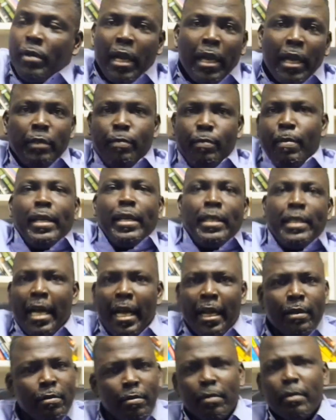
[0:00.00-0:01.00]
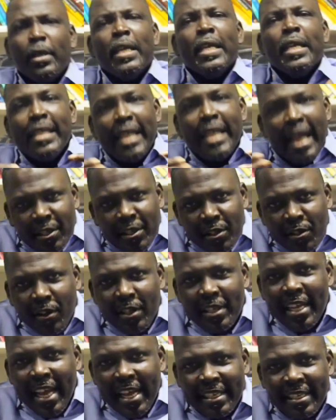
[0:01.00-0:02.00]
that is my child. No, that's
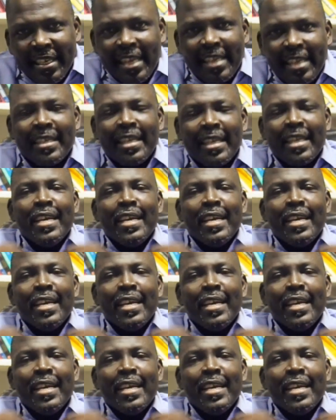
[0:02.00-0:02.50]
not the essence.